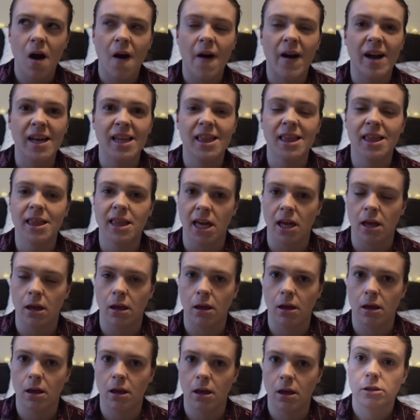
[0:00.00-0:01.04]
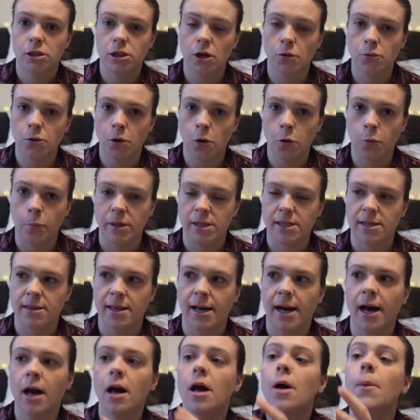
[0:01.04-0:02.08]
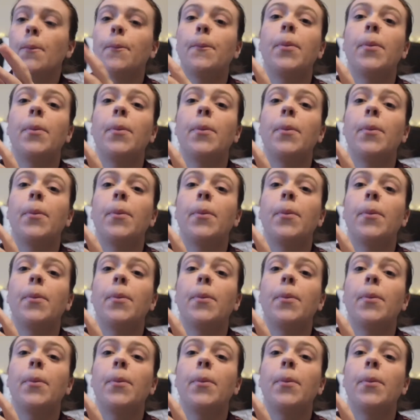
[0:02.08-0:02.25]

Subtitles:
I think. Don't hold me to that.